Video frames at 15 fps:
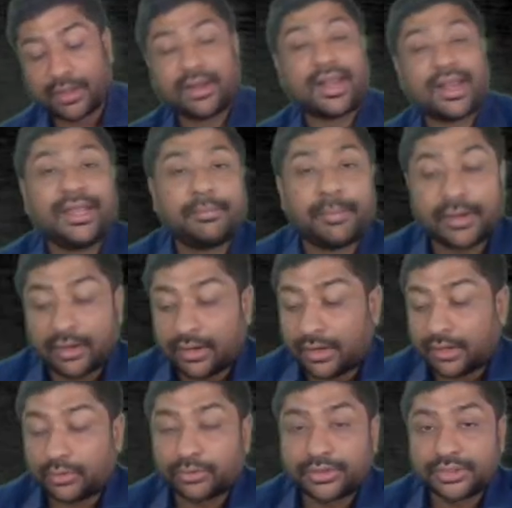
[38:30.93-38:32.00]
like
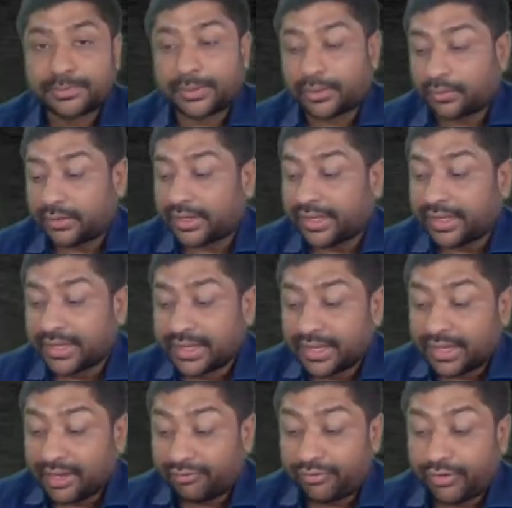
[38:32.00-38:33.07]
to this particular day.
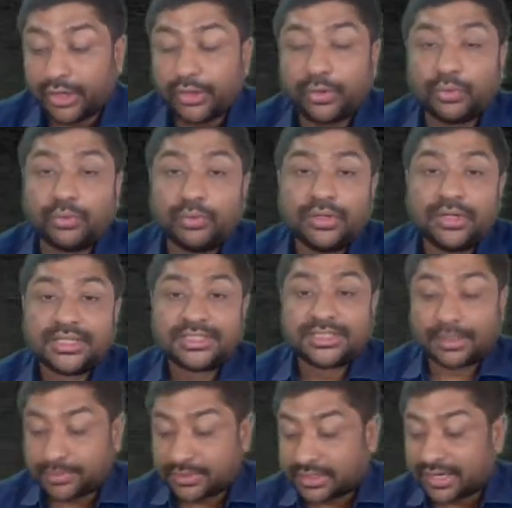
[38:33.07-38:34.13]
If you are new,
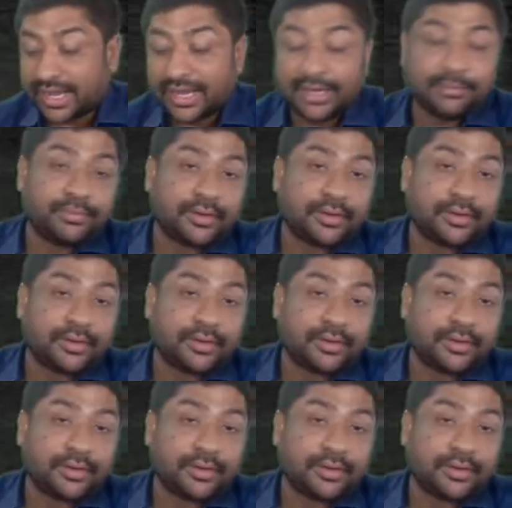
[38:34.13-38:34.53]
subscribe,